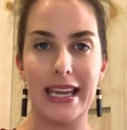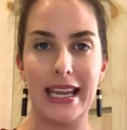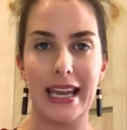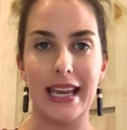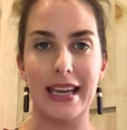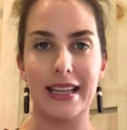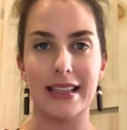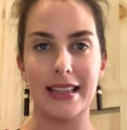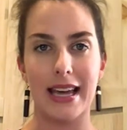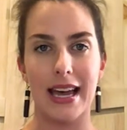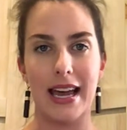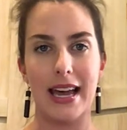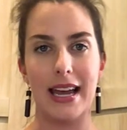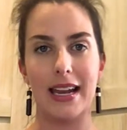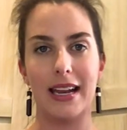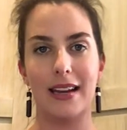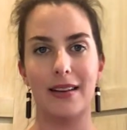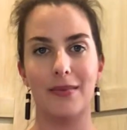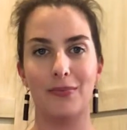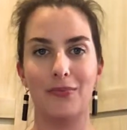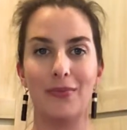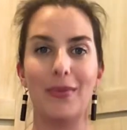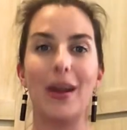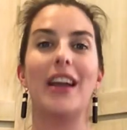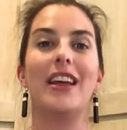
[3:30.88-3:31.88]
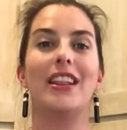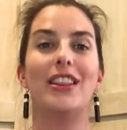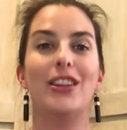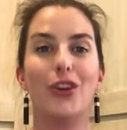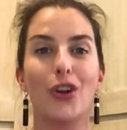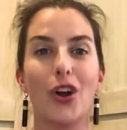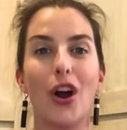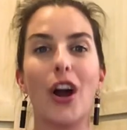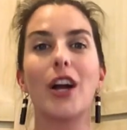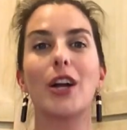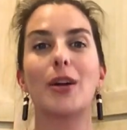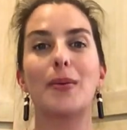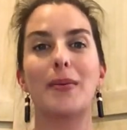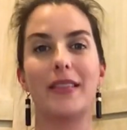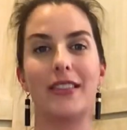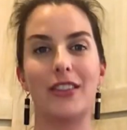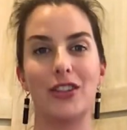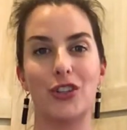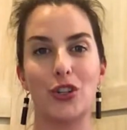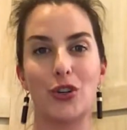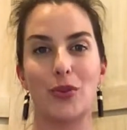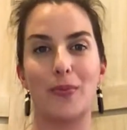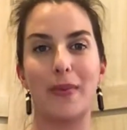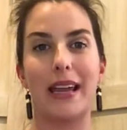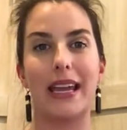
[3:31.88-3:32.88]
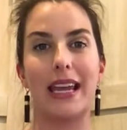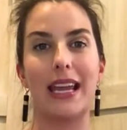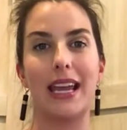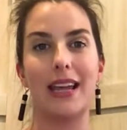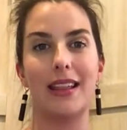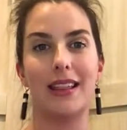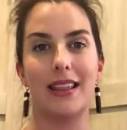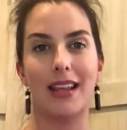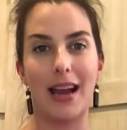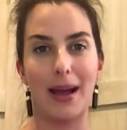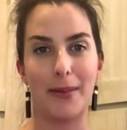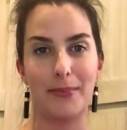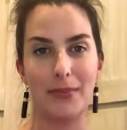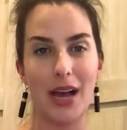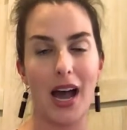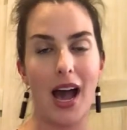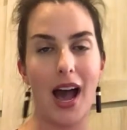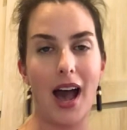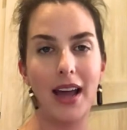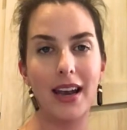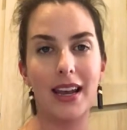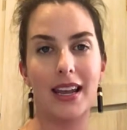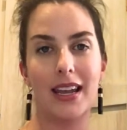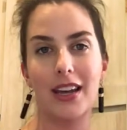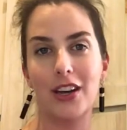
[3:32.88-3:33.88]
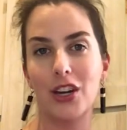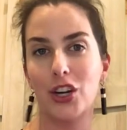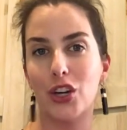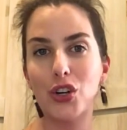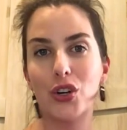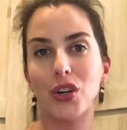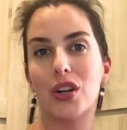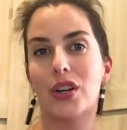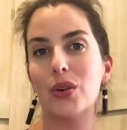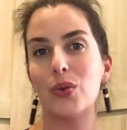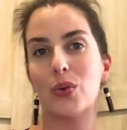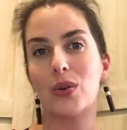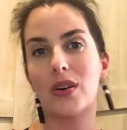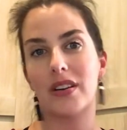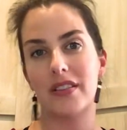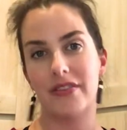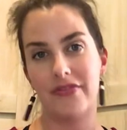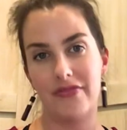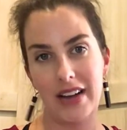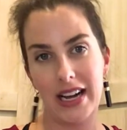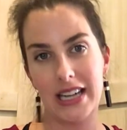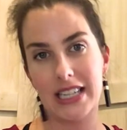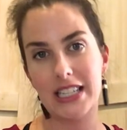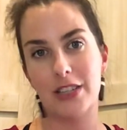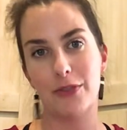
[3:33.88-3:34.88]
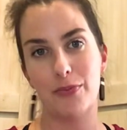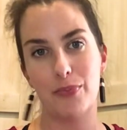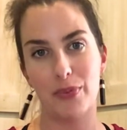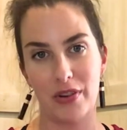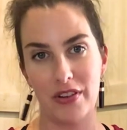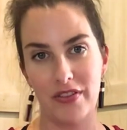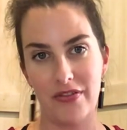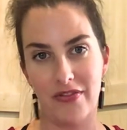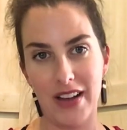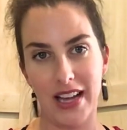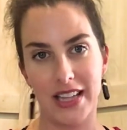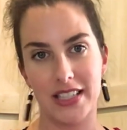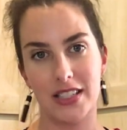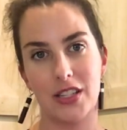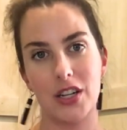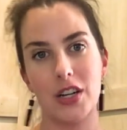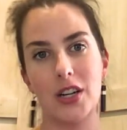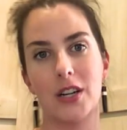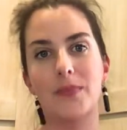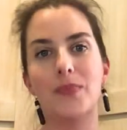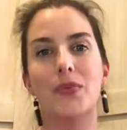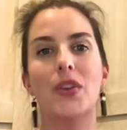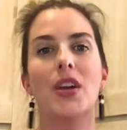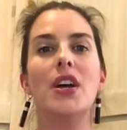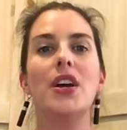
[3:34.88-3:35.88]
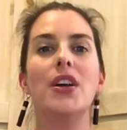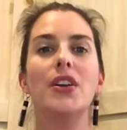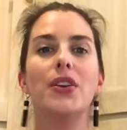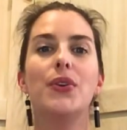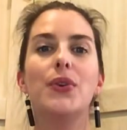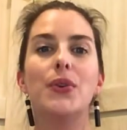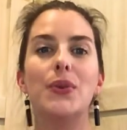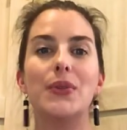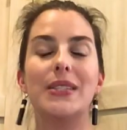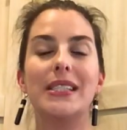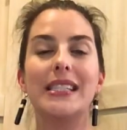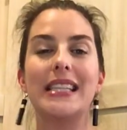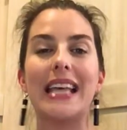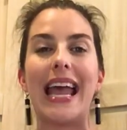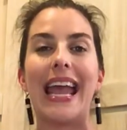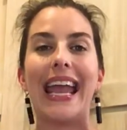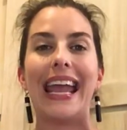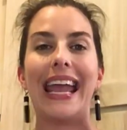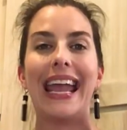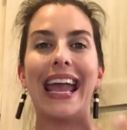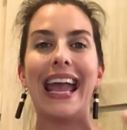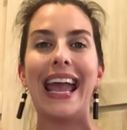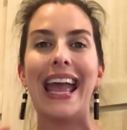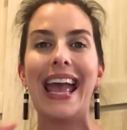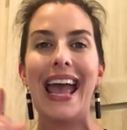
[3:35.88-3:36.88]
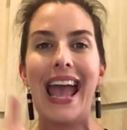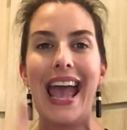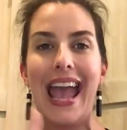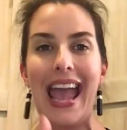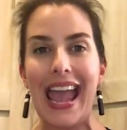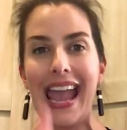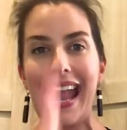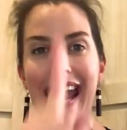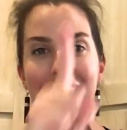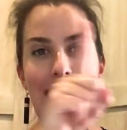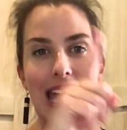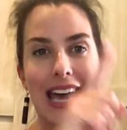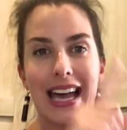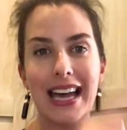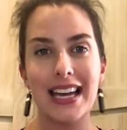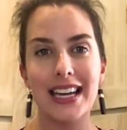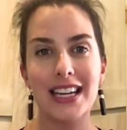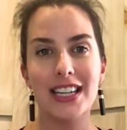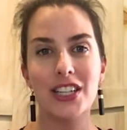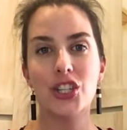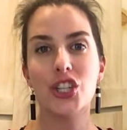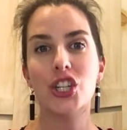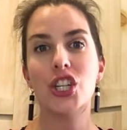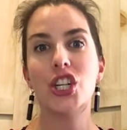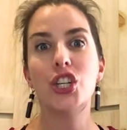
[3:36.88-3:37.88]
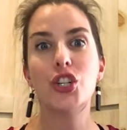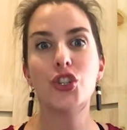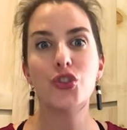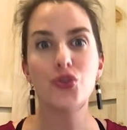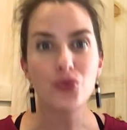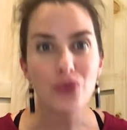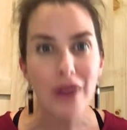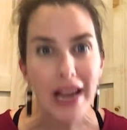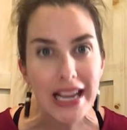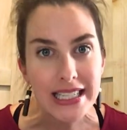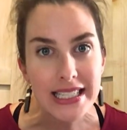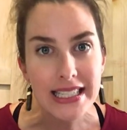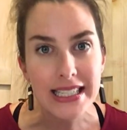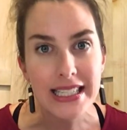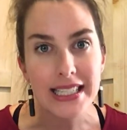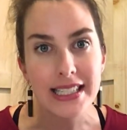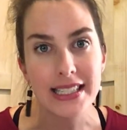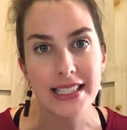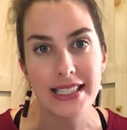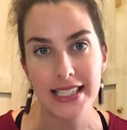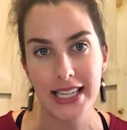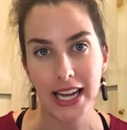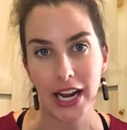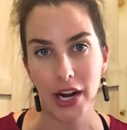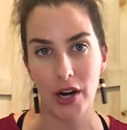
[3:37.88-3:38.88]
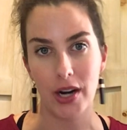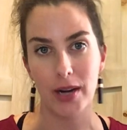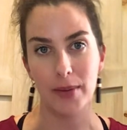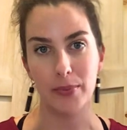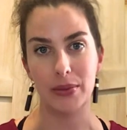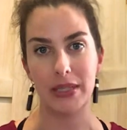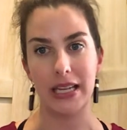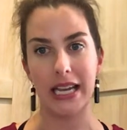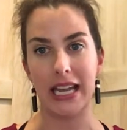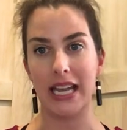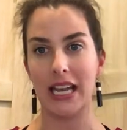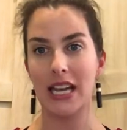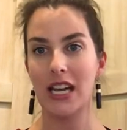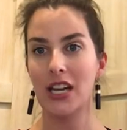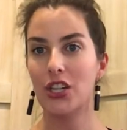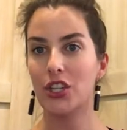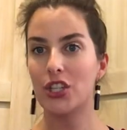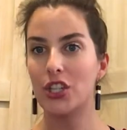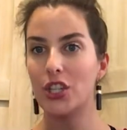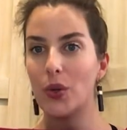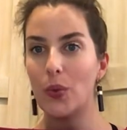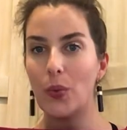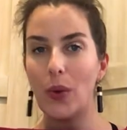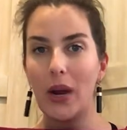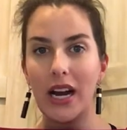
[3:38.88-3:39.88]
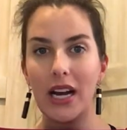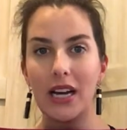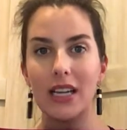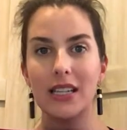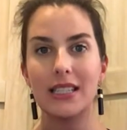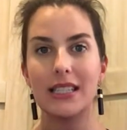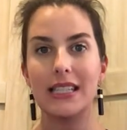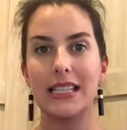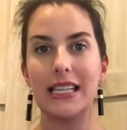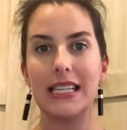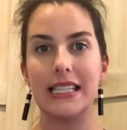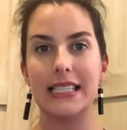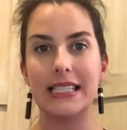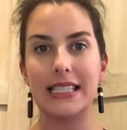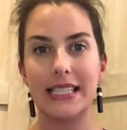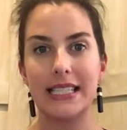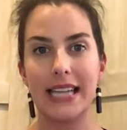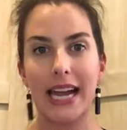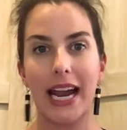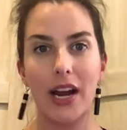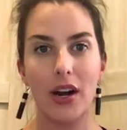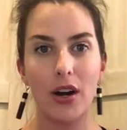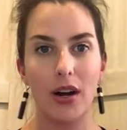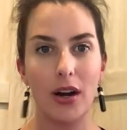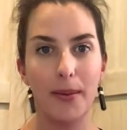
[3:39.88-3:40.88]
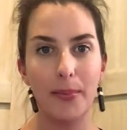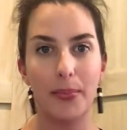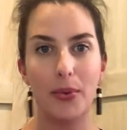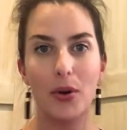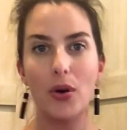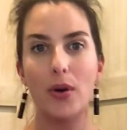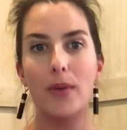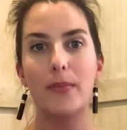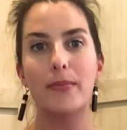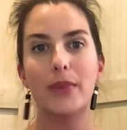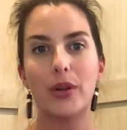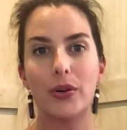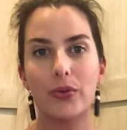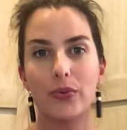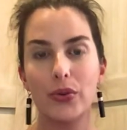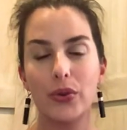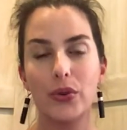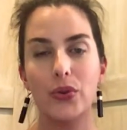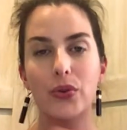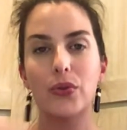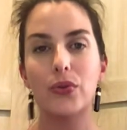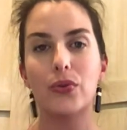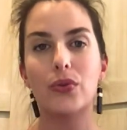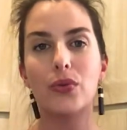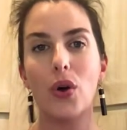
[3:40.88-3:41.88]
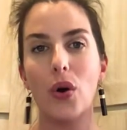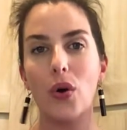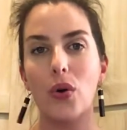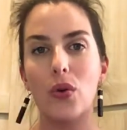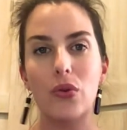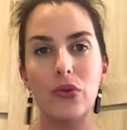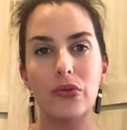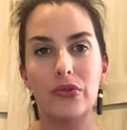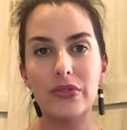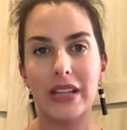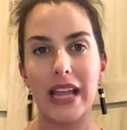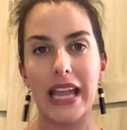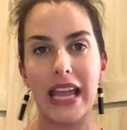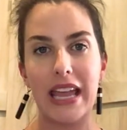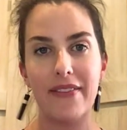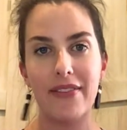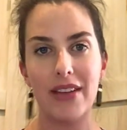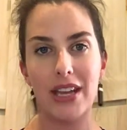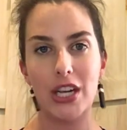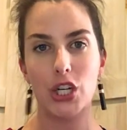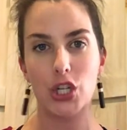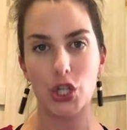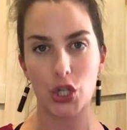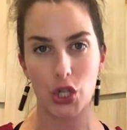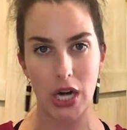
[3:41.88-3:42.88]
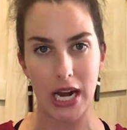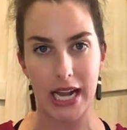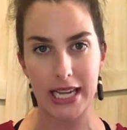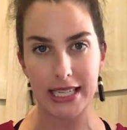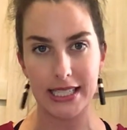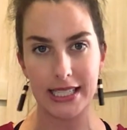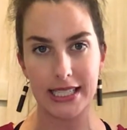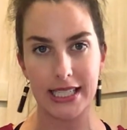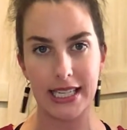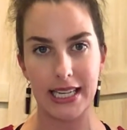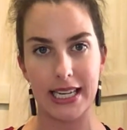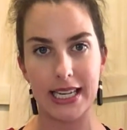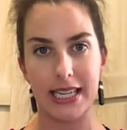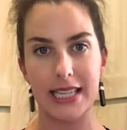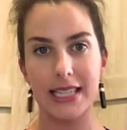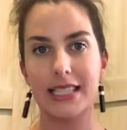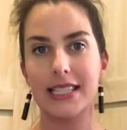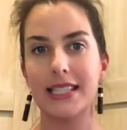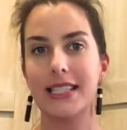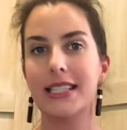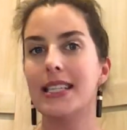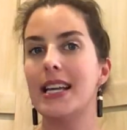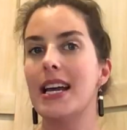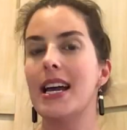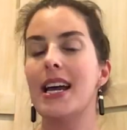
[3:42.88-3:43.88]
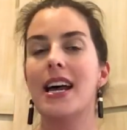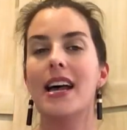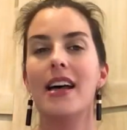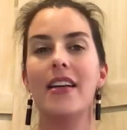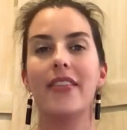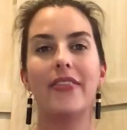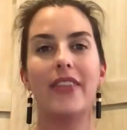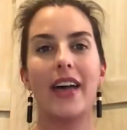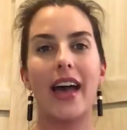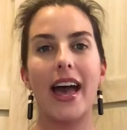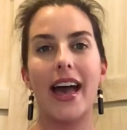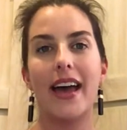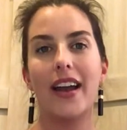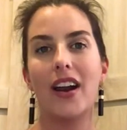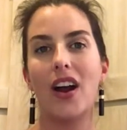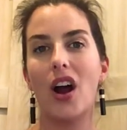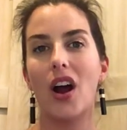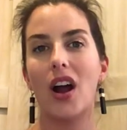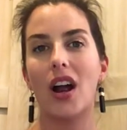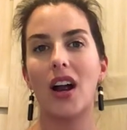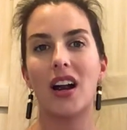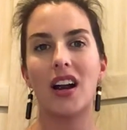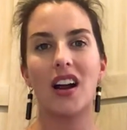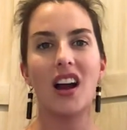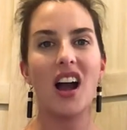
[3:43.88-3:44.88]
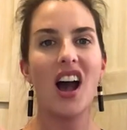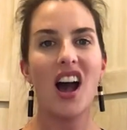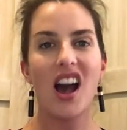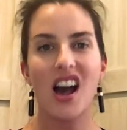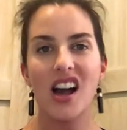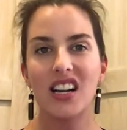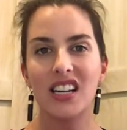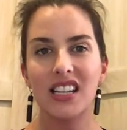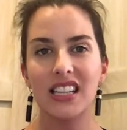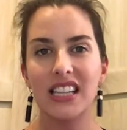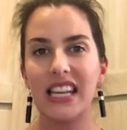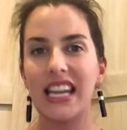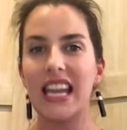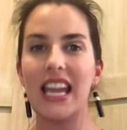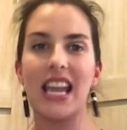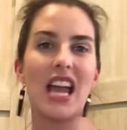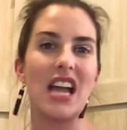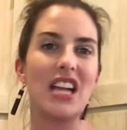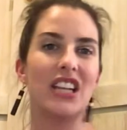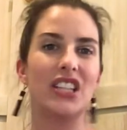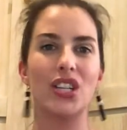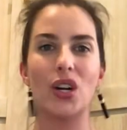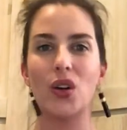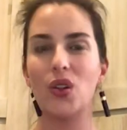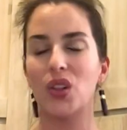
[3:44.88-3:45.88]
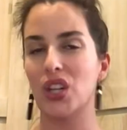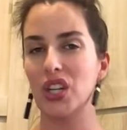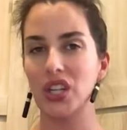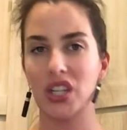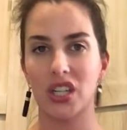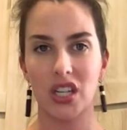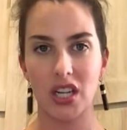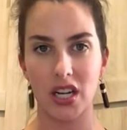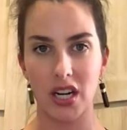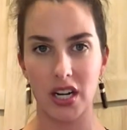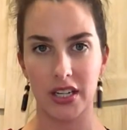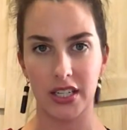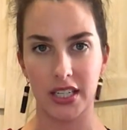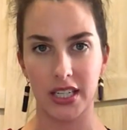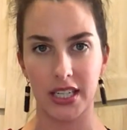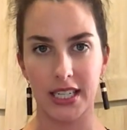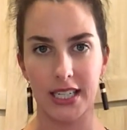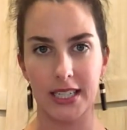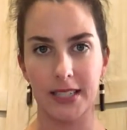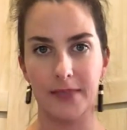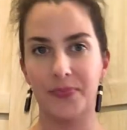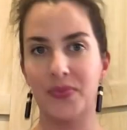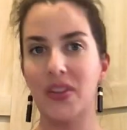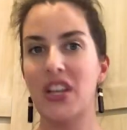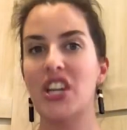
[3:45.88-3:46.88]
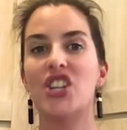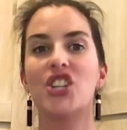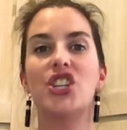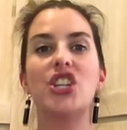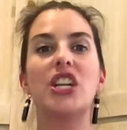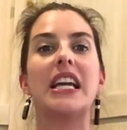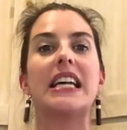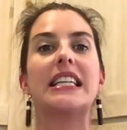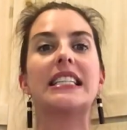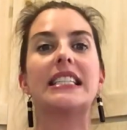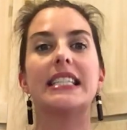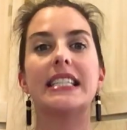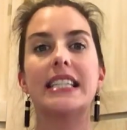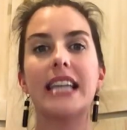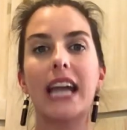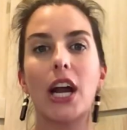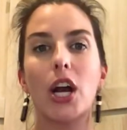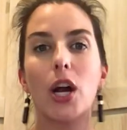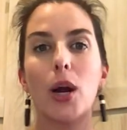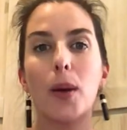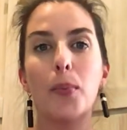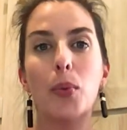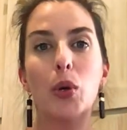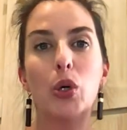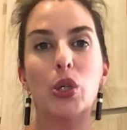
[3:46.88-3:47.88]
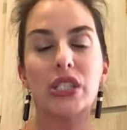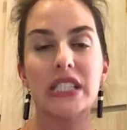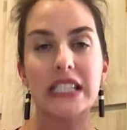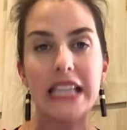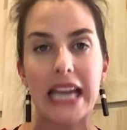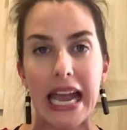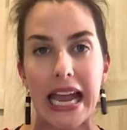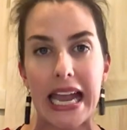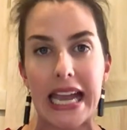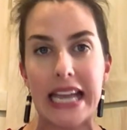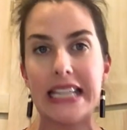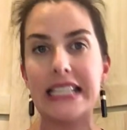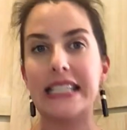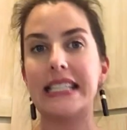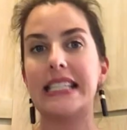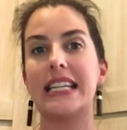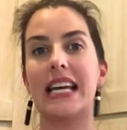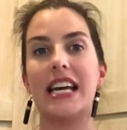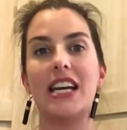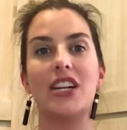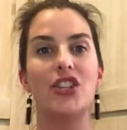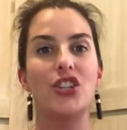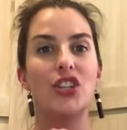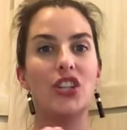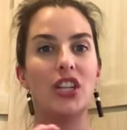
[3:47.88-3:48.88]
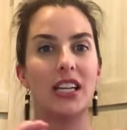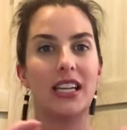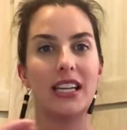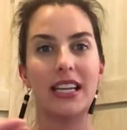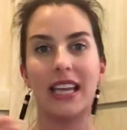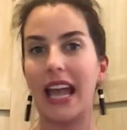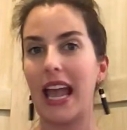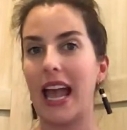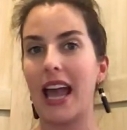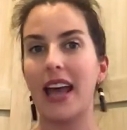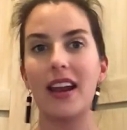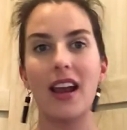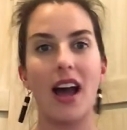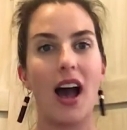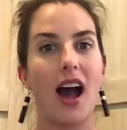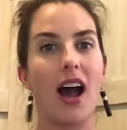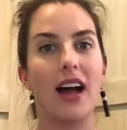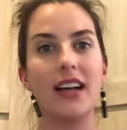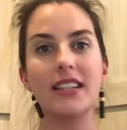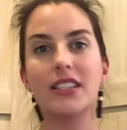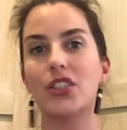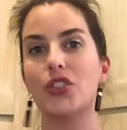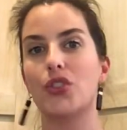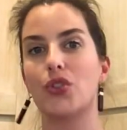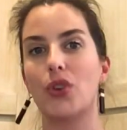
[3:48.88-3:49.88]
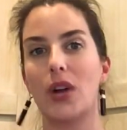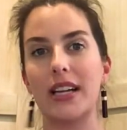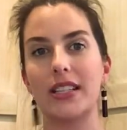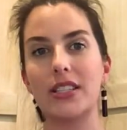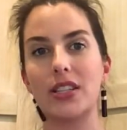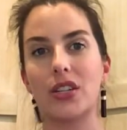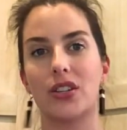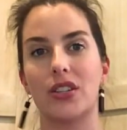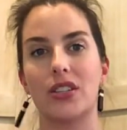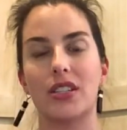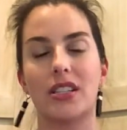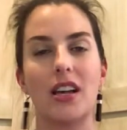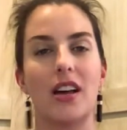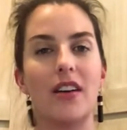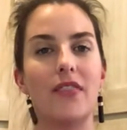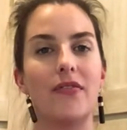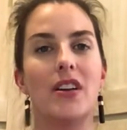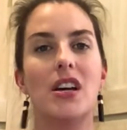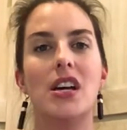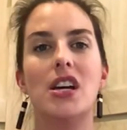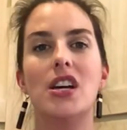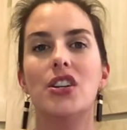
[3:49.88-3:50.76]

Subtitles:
that you're making that I'm not a good or effective professor, you say, and she dresses terribly. She wears these terrible maroon Old Navy dresses that are ugly and don't look good on her. She has terrible taste and she cannot dress herself.